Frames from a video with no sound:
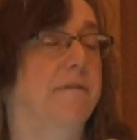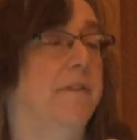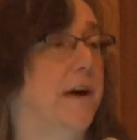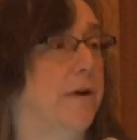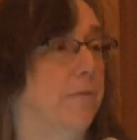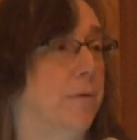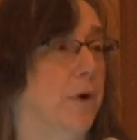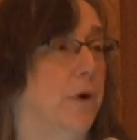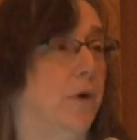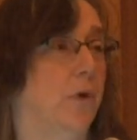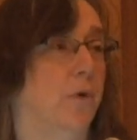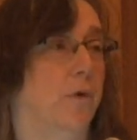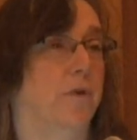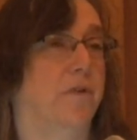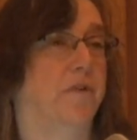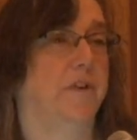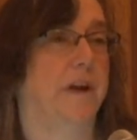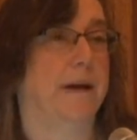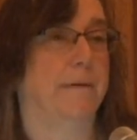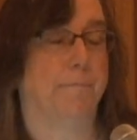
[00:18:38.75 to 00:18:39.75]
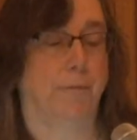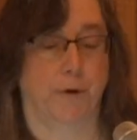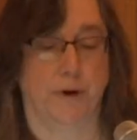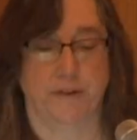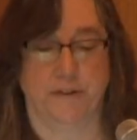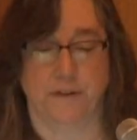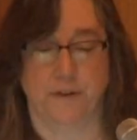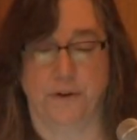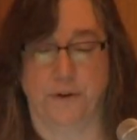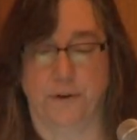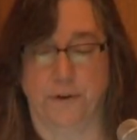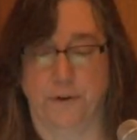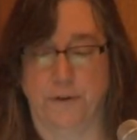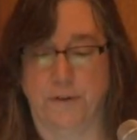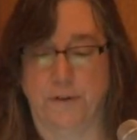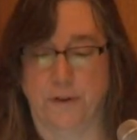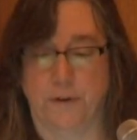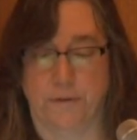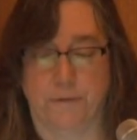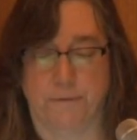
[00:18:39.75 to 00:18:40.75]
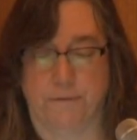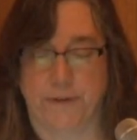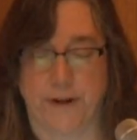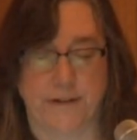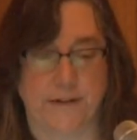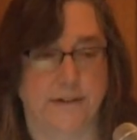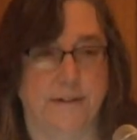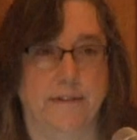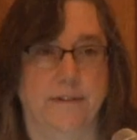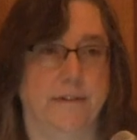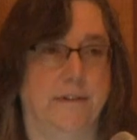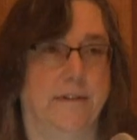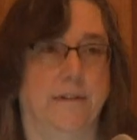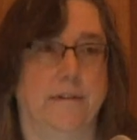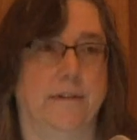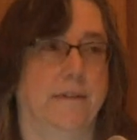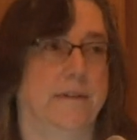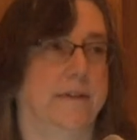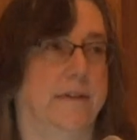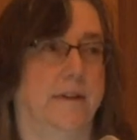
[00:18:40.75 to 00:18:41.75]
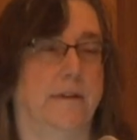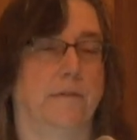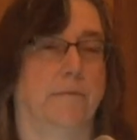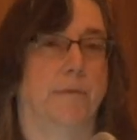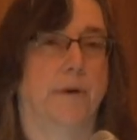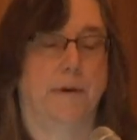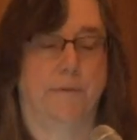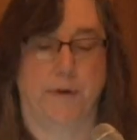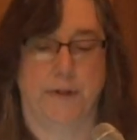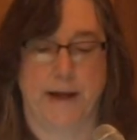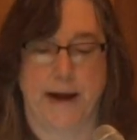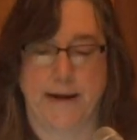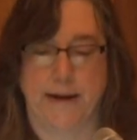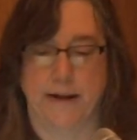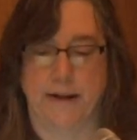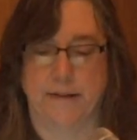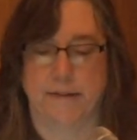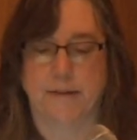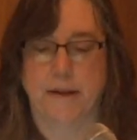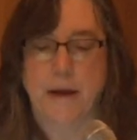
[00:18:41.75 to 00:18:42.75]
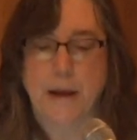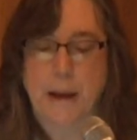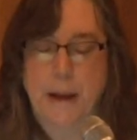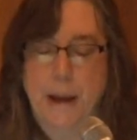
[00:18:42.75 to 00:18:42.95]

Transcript: federal or state prisoners, felon 6, whatever that is,